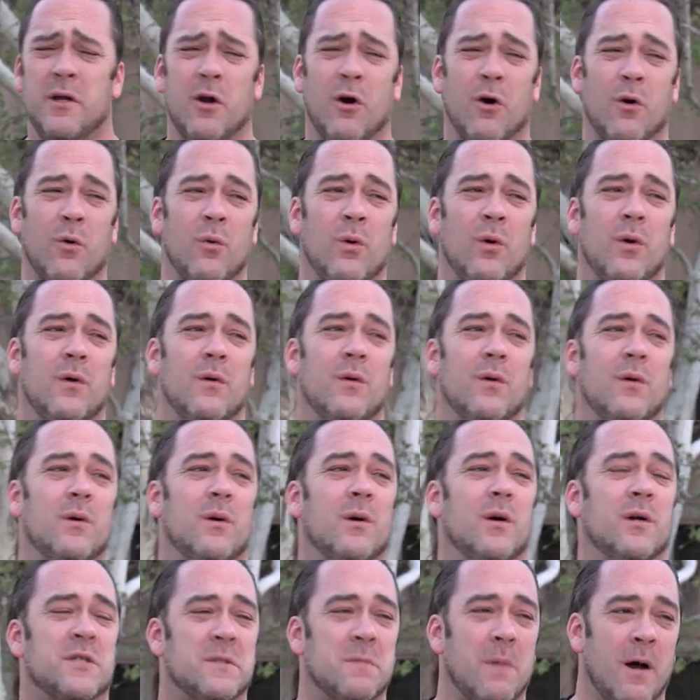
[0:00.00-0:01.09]

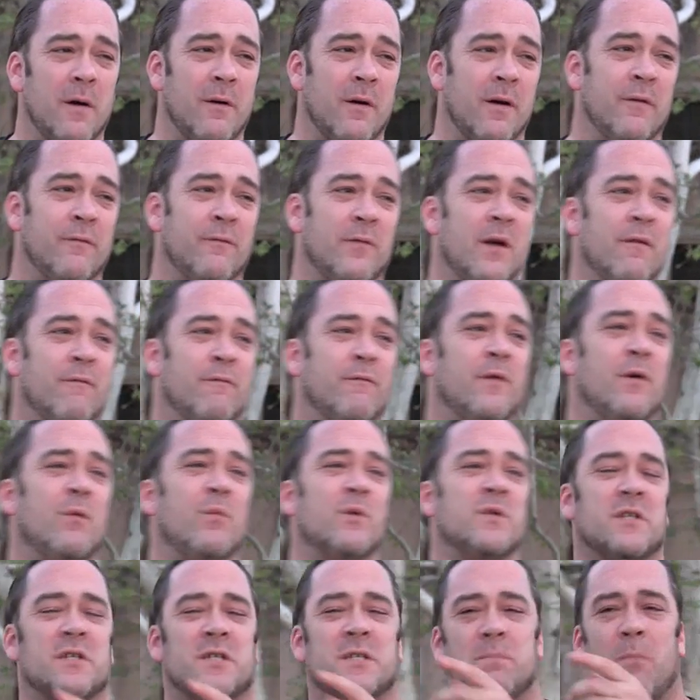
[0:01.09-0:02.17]
If it
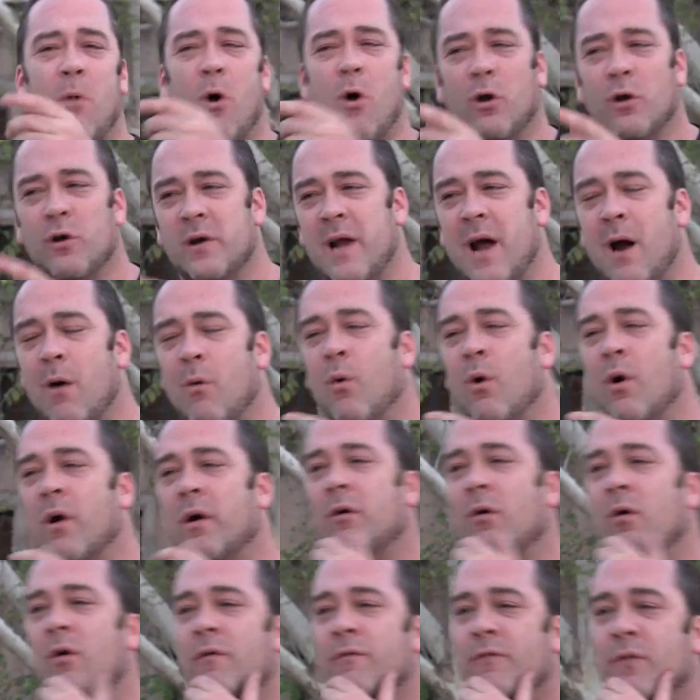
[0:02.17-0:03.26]
was a smaller
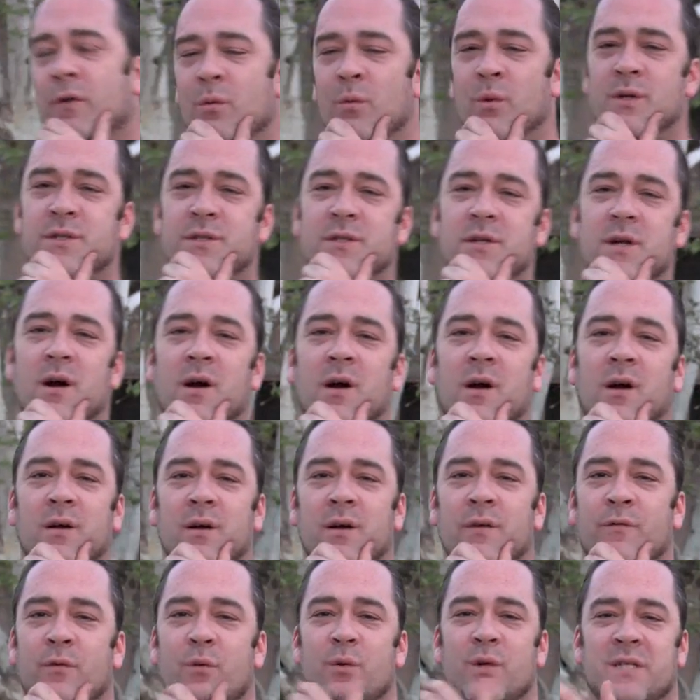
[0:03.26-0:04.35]
network, or if it was
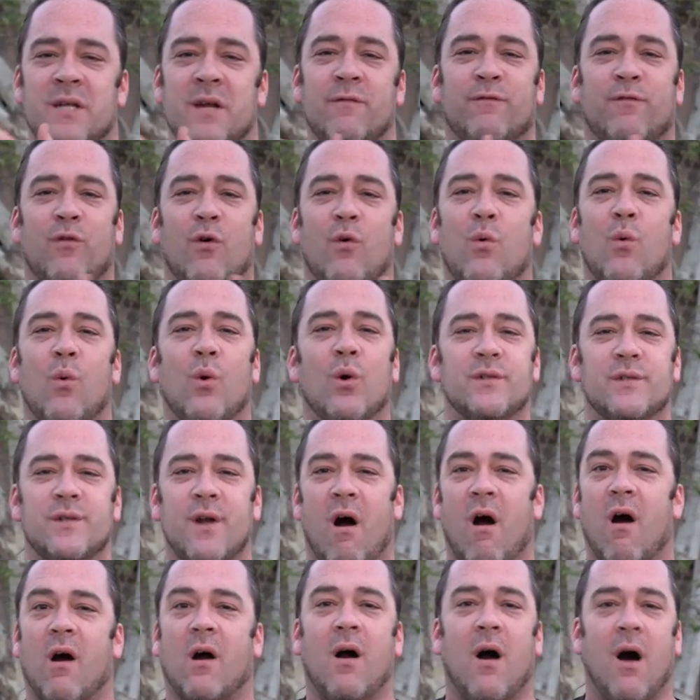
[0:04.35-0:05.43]

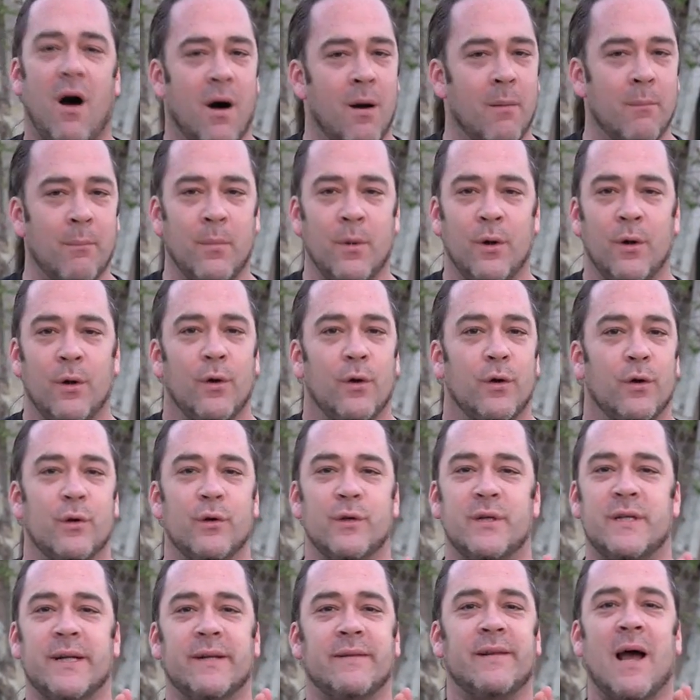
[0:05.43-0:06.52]
Infowars.com
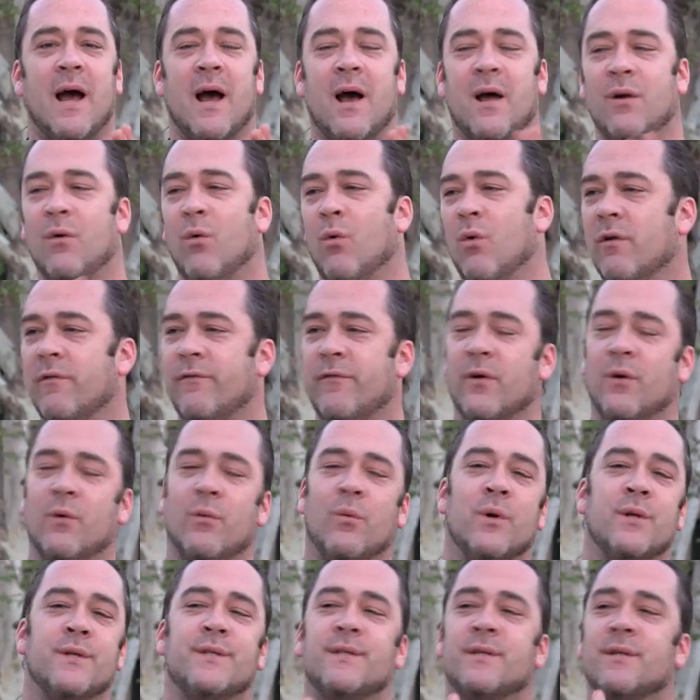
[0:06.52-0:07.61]
who did that, or if it
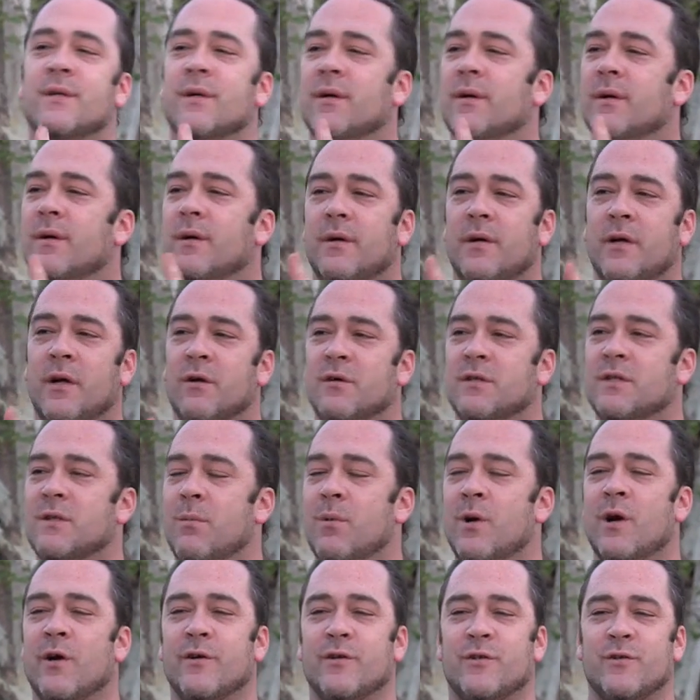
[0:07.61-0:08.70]
was
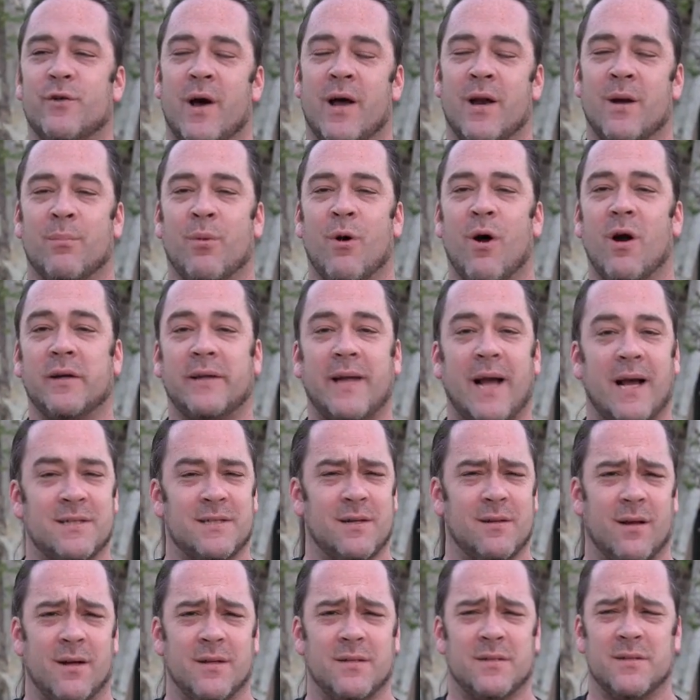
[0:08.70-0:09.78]
someone else who had a
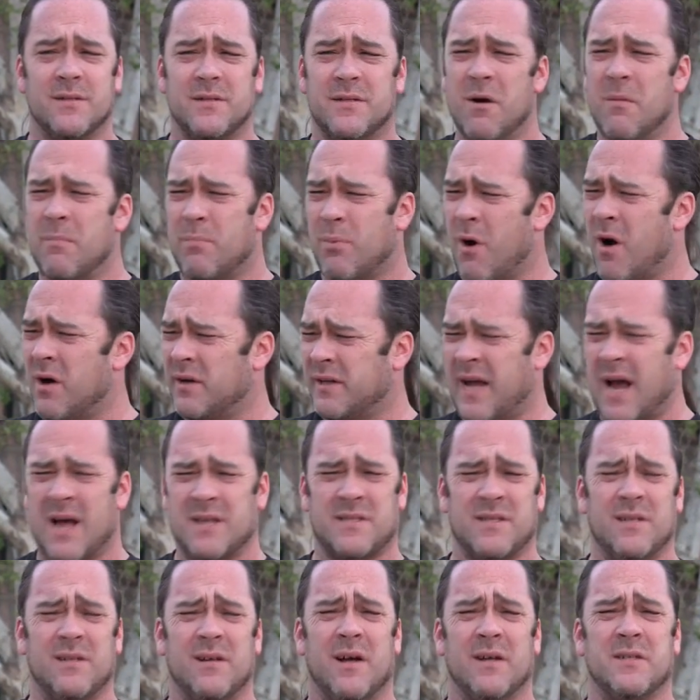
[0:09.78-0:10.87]
broadcasting license, their
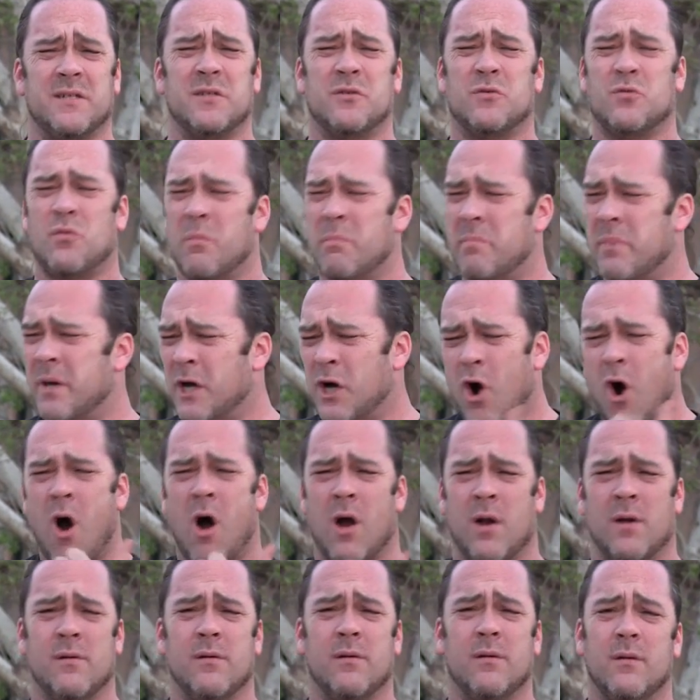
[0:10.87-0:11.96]
broadcasting license would be
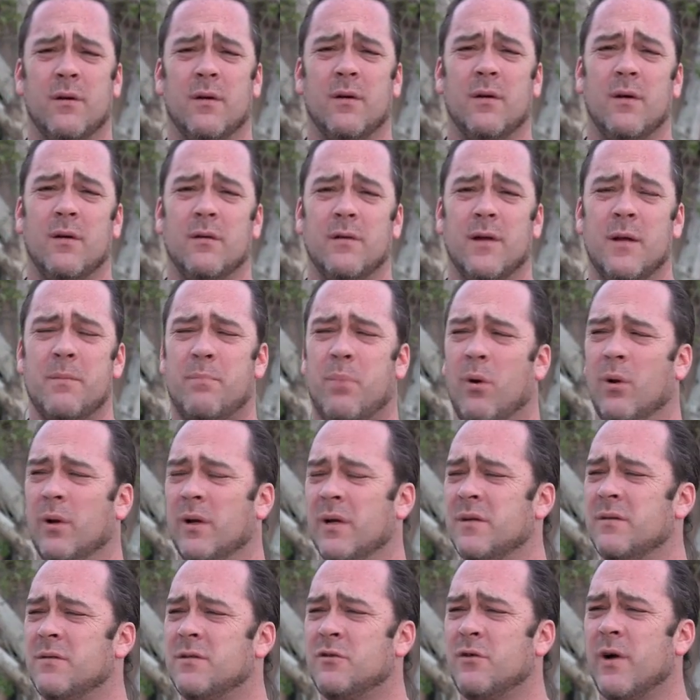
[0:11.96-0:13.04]
gone. They'd
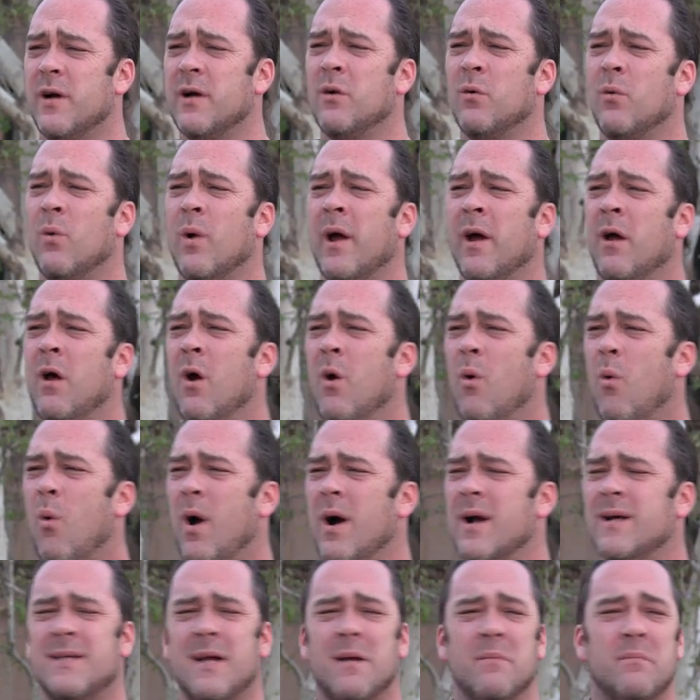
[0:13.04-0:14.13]
pull it straight away.
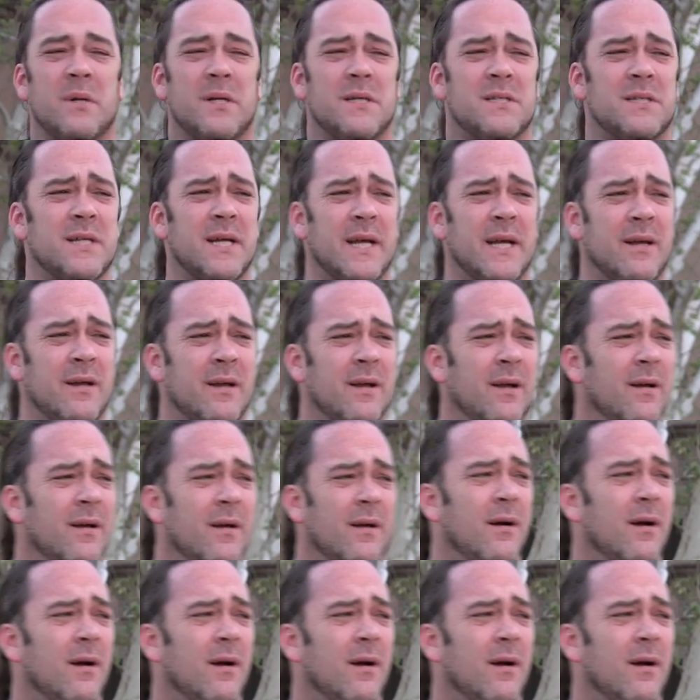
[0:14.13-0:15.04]
Why is NBC?